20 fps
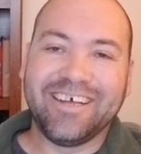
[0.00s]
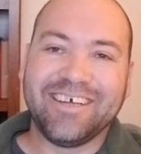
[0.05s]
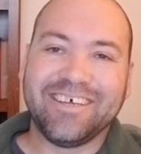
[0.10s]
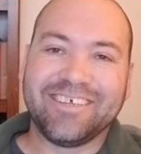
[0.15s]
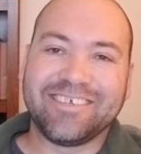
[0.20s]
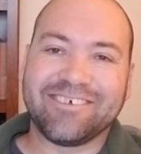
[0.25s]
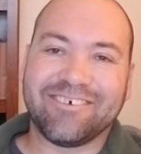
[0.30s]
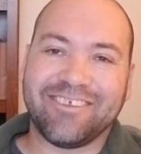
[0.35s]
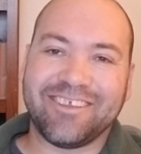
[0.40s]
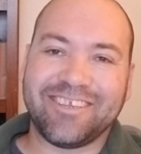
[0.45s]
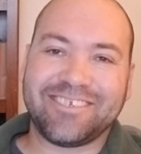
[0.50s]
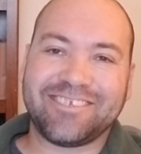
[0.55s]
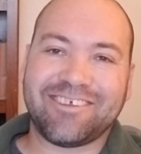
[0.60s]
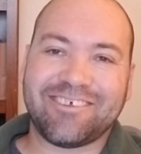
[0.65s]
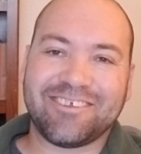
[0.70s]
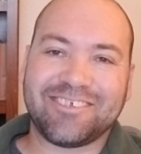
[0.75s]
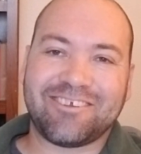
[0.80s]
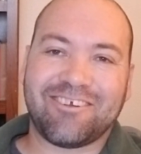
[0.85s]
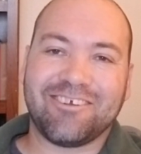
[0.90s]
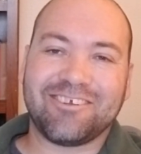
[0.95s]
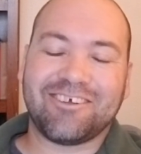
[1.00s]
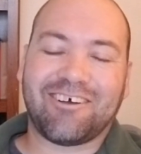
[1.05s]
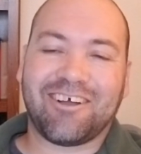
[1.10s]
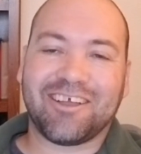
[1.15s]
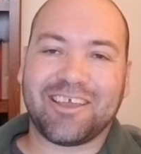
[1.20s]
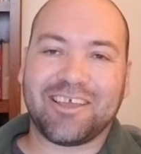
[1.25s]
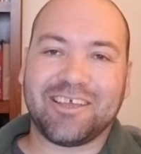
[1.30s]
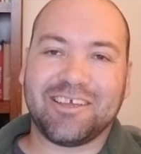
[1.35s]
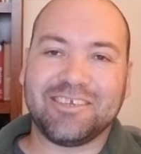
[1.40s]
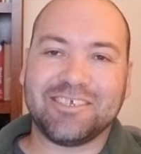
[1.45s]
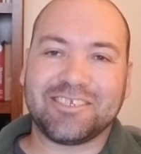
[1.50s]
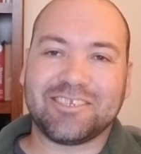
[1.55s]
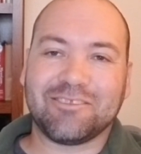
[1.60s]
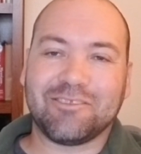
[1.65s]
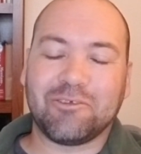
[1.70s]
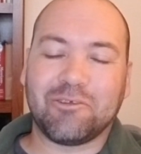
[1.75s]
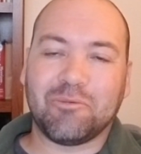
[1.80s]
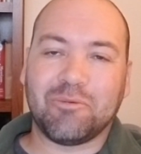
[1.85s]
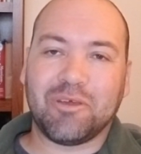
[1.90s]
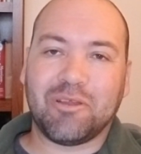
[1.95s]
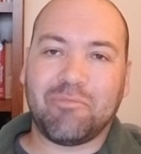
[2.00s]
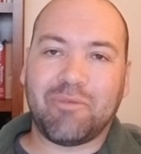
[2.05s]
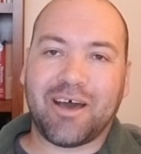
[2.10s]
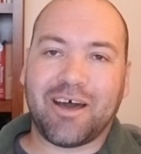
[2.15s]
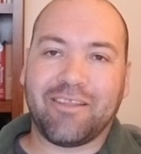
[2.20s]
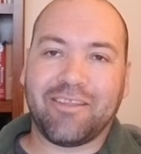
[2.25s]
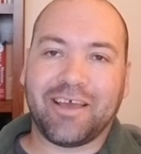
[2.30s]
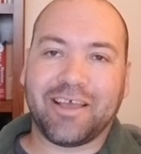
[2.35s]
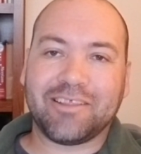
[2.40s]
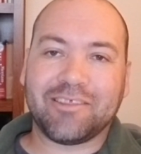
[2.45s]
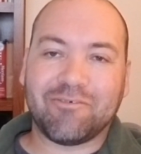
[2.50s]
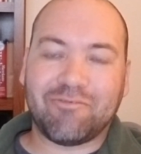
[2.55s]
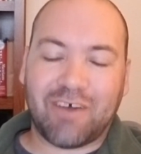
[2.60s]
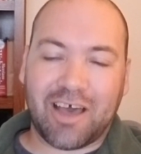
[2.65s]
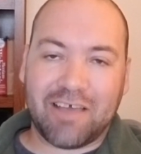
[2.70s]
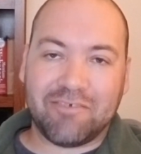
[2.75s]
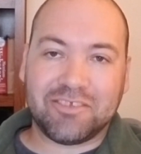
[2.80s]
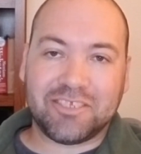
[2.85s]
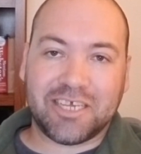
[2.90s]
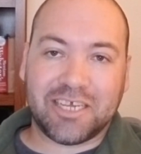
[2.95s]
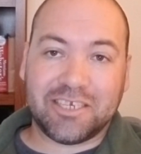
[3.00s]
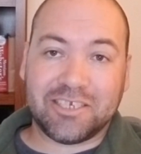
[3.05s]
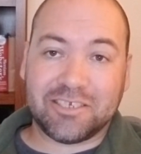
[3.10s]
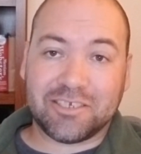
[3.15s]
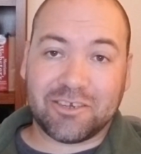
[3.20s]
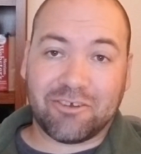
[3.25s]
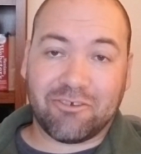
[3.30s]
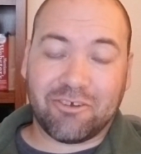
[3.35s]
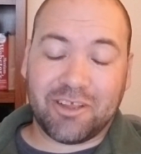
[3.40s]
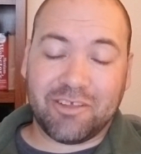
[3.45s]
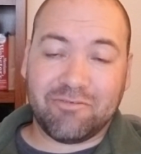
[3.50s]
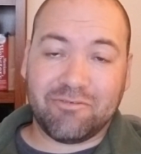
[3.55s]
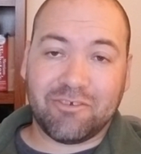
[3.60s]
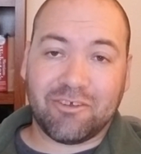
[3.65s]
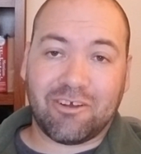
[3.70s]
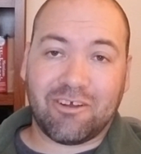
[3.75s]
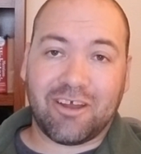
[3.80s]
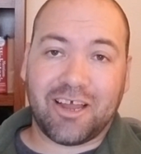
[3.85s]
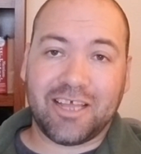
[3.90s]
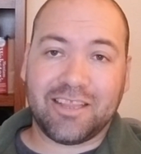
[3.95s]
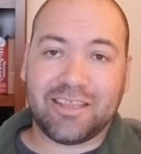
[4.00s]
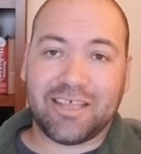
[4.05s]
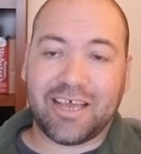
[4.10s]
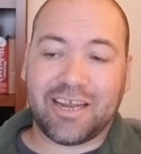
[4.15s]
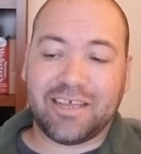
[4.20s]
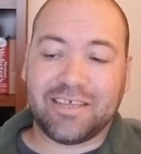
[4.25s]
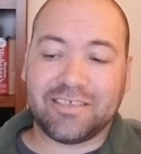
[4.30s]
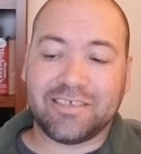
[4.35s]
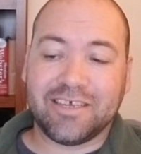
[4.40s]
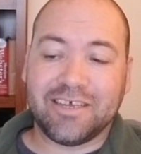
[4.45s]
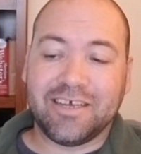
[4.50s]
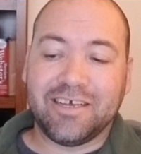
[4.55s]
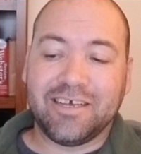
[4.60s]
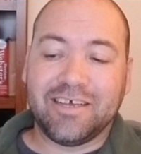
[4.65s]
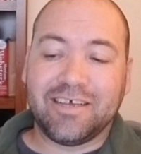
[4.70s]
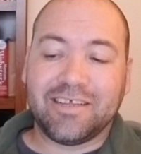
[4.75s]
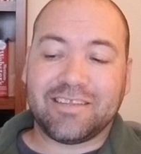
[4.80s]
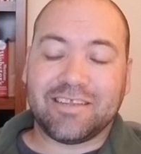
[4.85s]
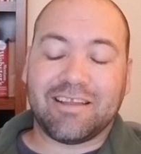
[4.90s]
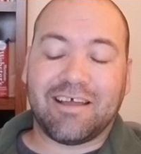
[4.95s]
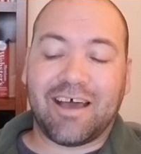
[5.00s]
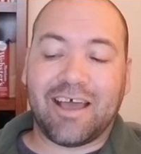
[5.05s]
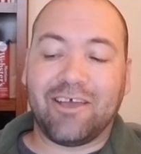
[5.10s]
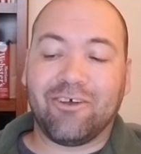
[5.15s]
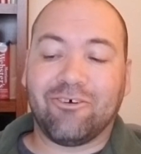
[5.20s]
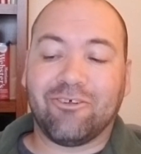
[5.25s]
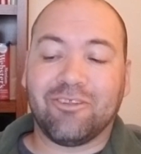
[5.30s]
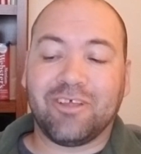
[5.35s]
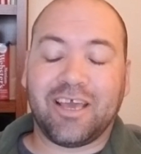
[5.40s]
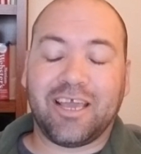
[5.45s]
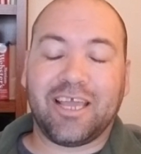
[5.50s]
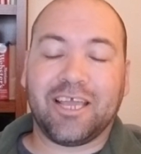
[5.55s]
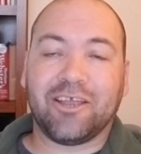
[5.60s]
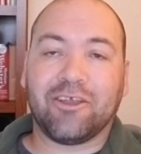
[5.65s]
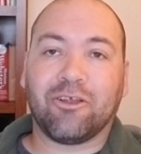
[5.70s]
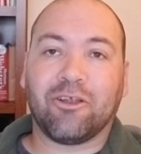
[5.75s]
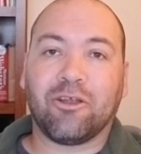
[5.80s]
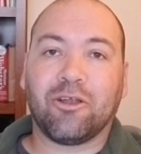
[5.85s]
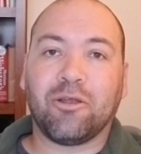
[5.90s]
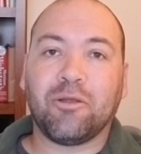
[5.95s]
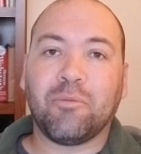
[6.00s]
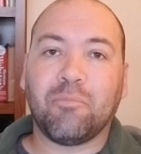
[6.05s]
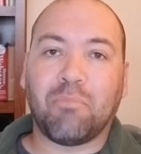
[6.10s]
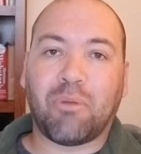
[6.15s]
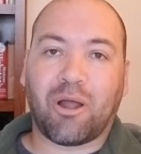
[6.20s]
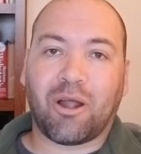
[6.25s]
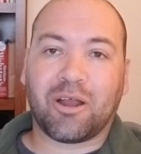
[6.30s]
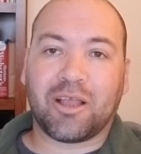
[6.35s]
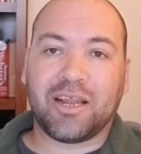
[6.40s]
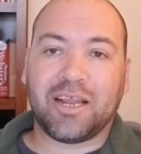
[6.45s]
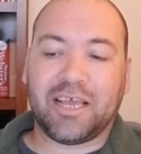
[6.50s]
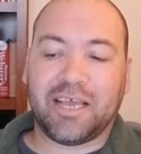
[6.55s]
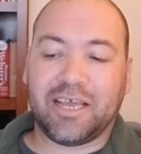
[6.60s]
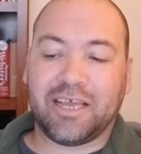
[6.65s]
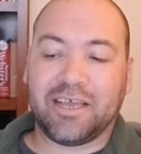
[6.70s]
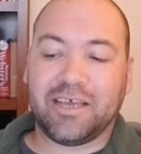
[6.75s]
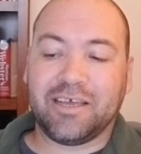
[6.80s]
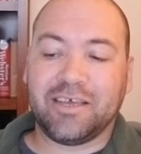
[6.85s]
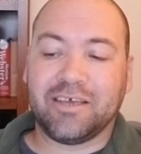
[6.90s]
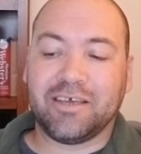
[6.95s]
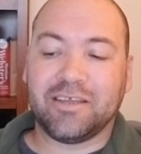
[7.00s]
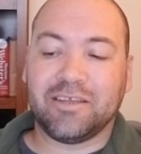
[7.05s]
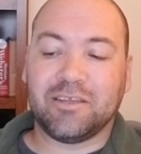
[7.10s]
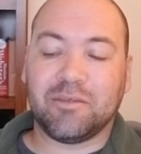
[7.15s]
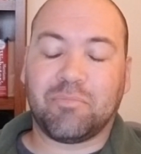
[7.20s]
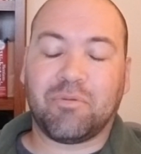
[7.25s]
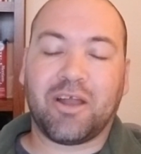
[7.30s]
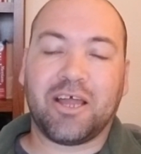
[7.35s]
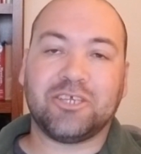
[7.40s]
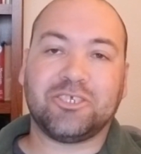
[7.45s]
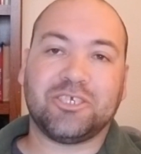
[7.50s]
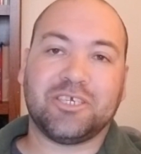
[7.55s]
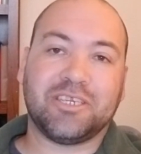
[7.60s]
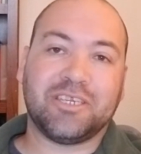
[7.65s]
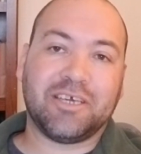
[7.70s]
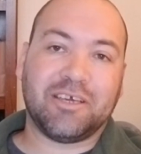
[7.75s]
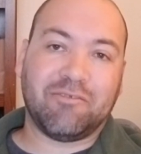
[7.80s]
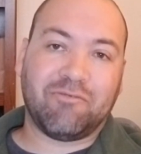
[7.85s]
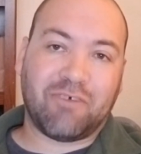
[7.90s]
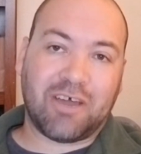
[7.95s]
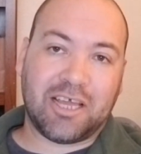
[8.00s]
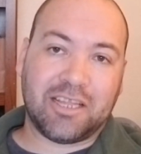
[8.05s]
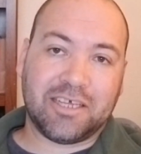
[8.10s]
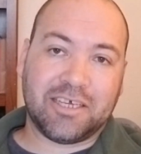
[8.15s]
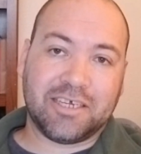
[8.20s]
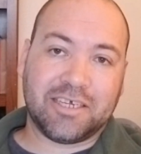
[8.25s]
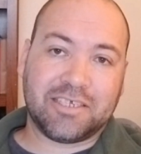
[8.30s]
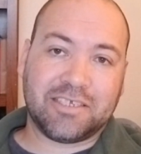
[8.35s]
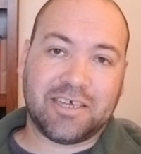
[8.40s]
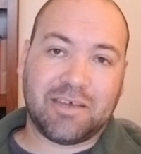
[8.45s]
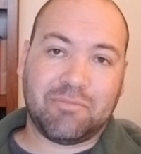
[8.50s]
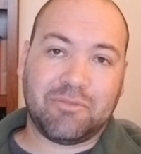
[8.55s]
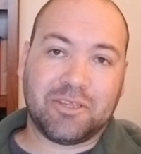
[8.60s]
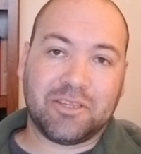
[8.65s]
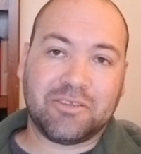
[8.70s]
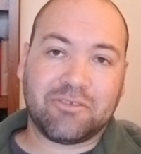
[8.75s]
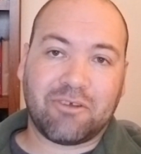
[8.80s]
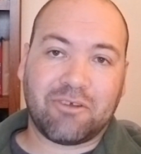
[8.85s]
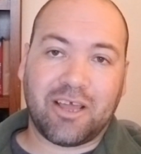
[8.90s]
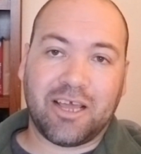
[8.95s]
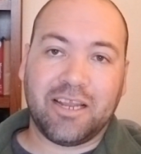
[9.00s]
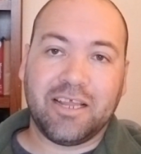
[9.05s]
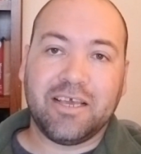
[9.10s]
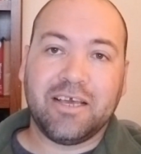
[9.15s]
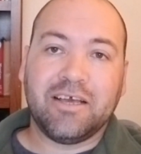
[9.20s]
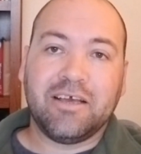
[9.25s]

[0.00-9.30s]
So let's start talking just a little bit about like the 5 stages of grief, all right? And that is denial, anger, bargaining, depression, and finally acceptance, right?